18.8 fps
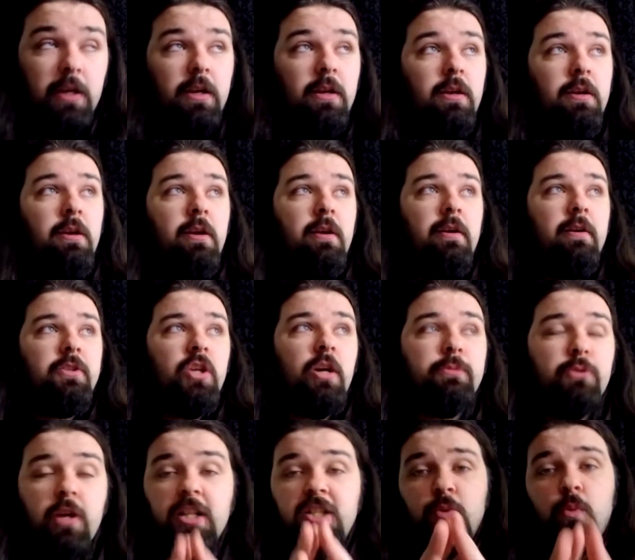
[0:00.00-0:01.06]
So I'm starting to
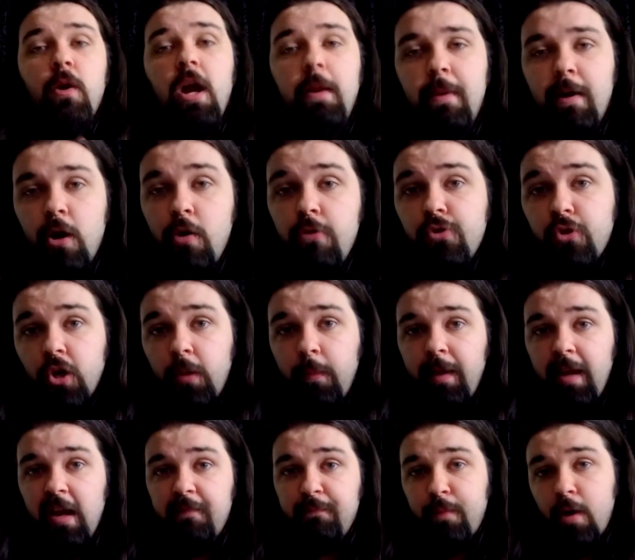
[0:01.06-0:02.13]
worry about who's going to be left
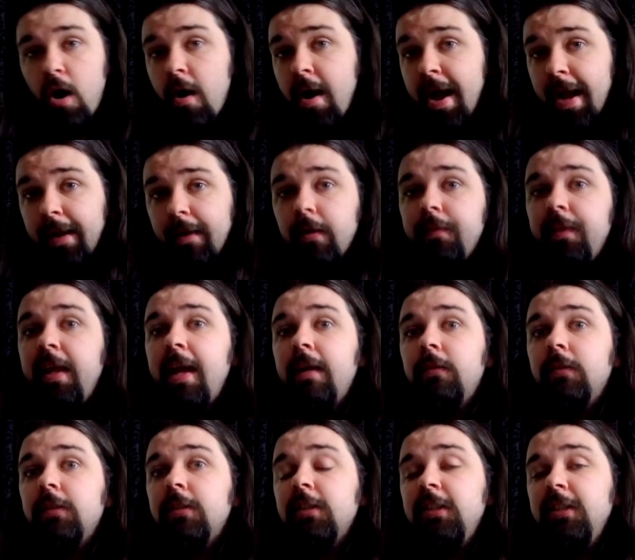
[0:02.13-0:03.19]
behind at the end of
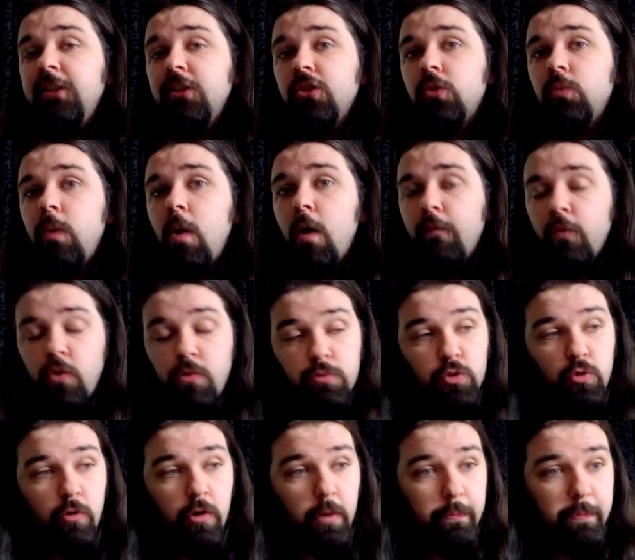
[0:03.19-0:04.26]
season 12. Who's going to
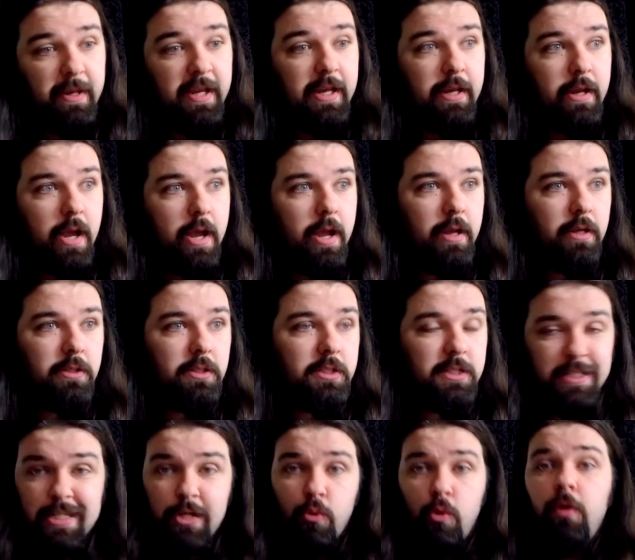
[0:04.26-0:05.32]
be still
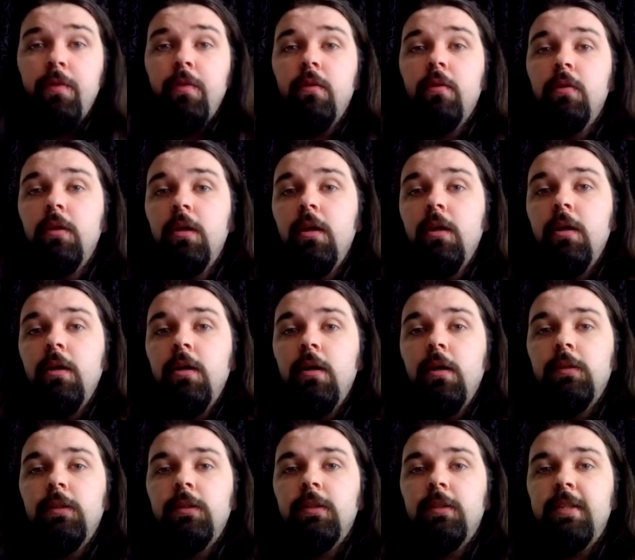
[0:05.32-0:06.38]
on the
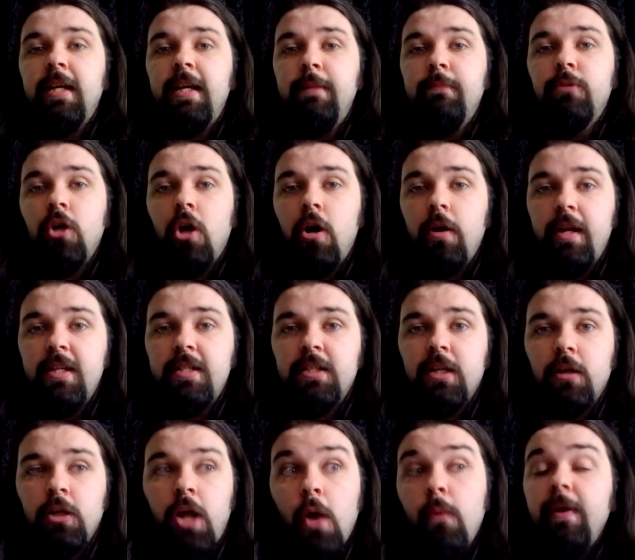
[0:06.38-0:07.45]
Team TARDIS
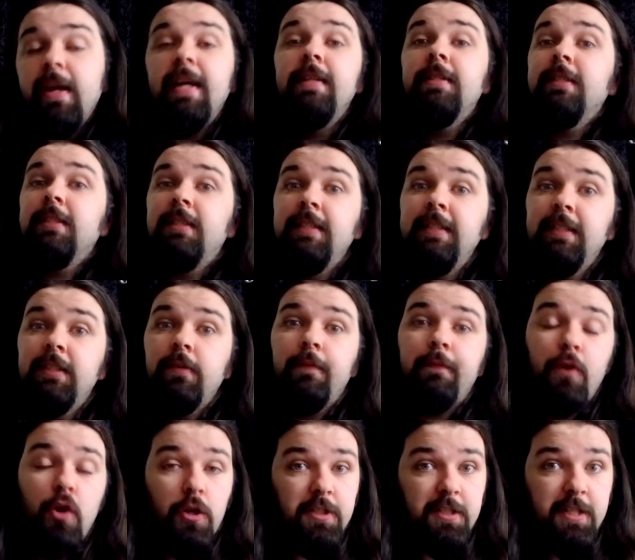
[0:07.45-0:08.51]
going into season 13.